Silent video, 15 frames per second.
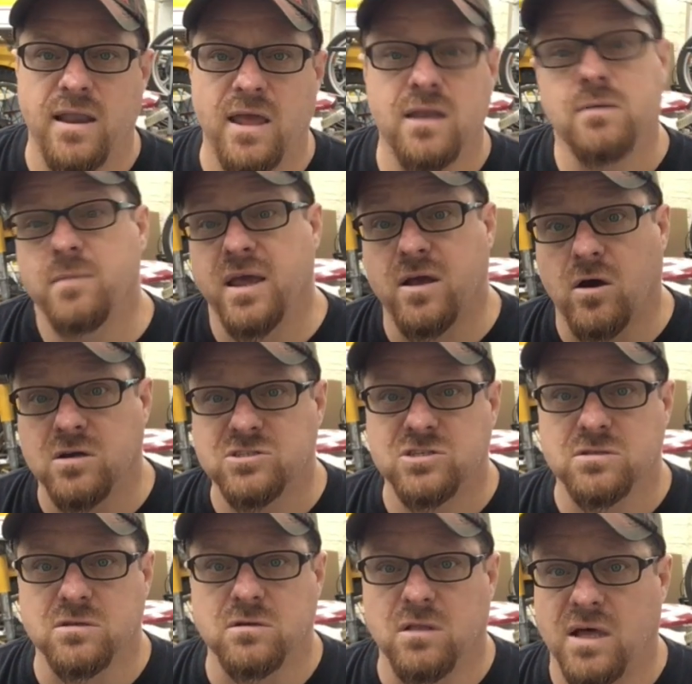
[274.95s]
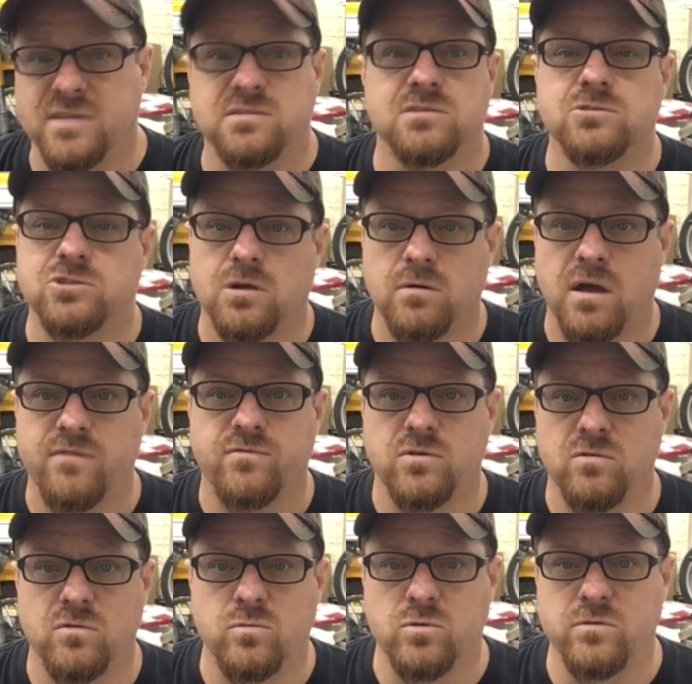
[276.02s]
and it may cost you a little less since you don't have to do
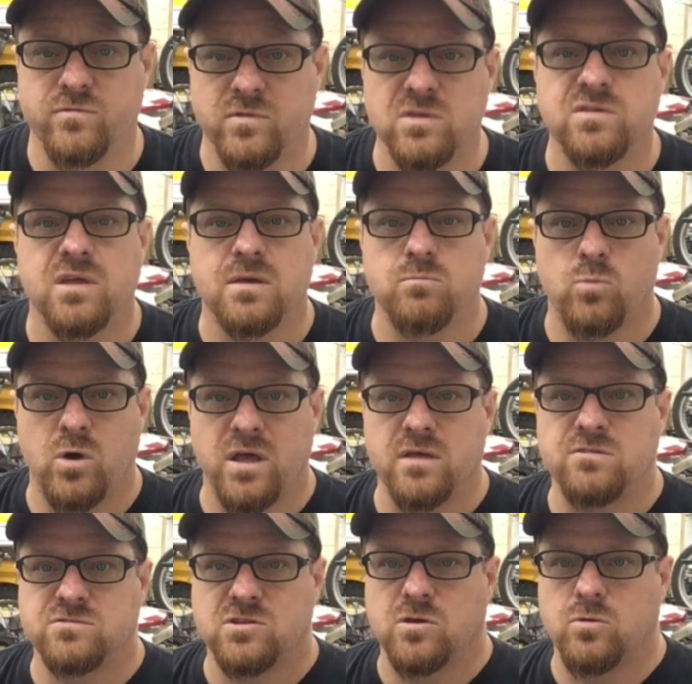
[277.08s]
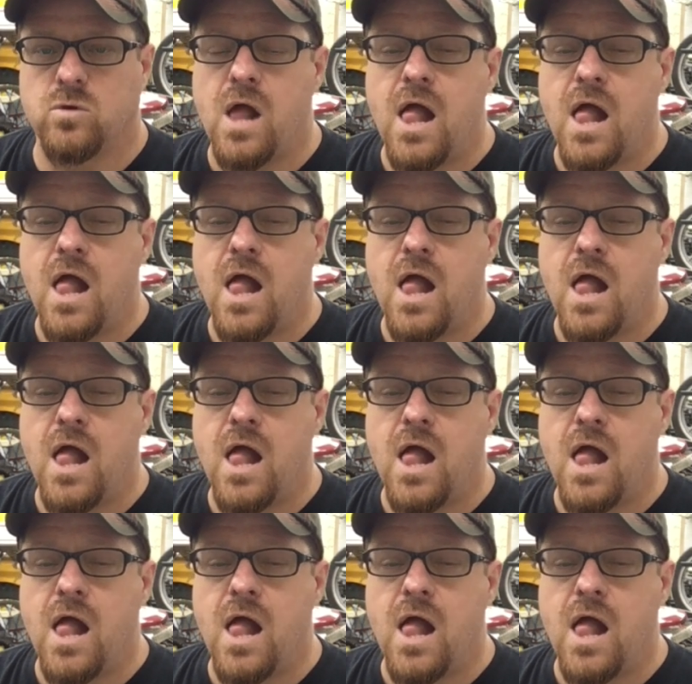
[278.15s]
the roof the same way. So